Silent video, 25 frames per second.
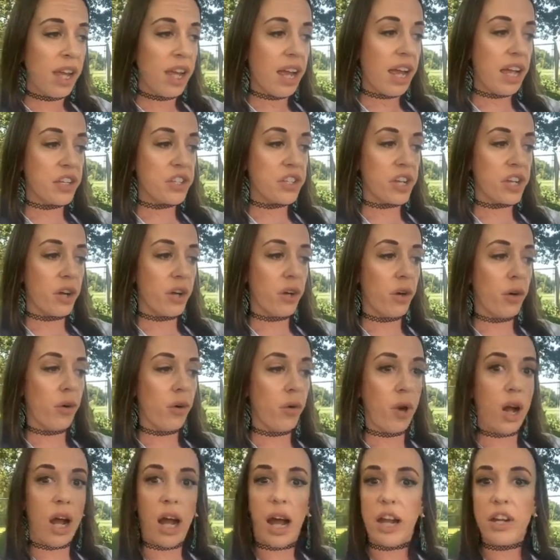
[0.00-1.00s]
And
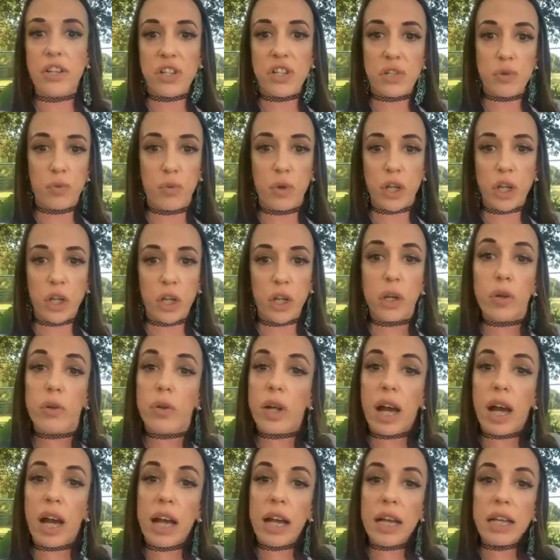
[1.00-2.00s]
so I just want you
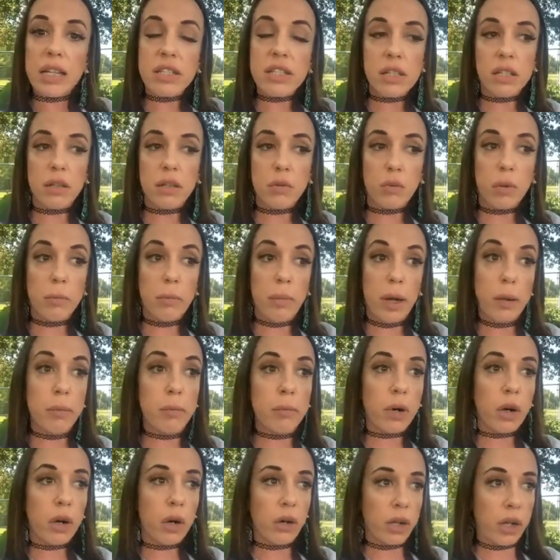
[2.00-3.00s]
guys to
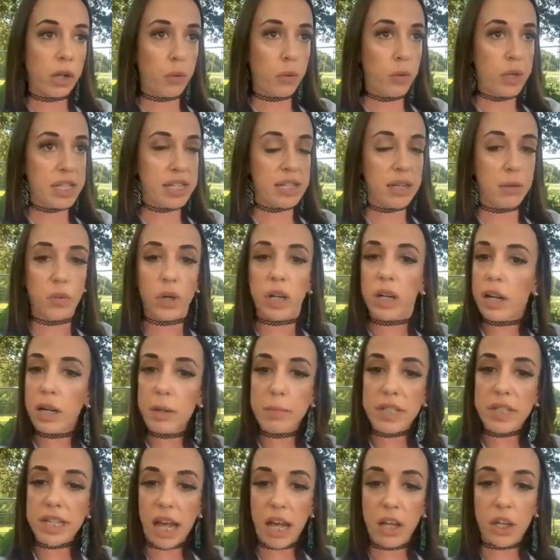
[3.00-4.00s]
remember, like, when someone
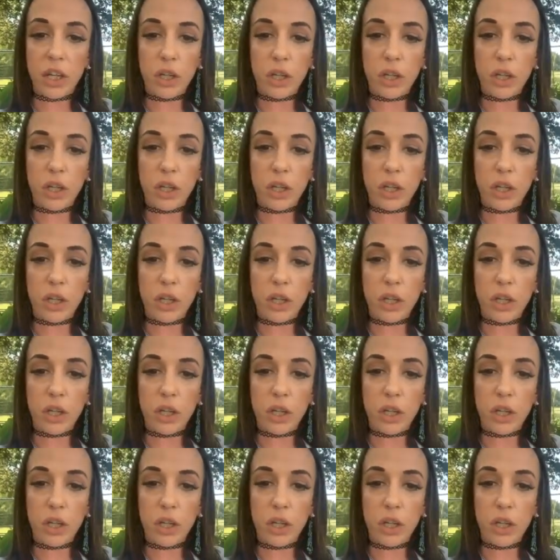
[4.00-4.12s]
comes at